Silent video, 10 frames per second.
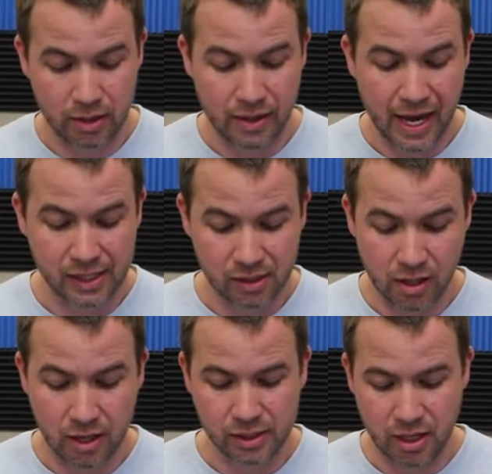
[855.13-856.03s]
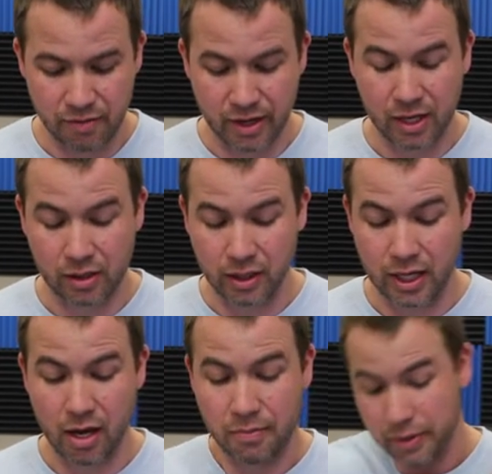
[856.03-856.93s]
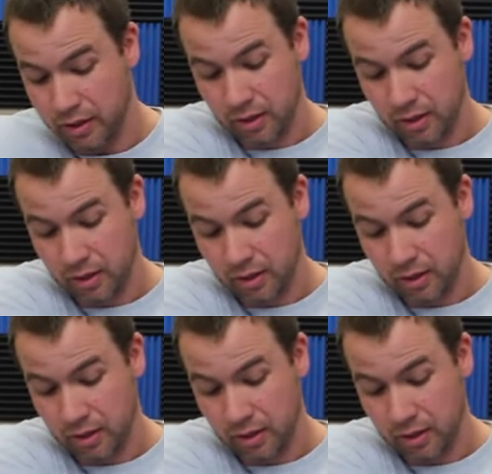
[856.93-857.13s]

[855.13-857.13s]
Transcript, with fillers: that's a lot of stuff I got to clean up.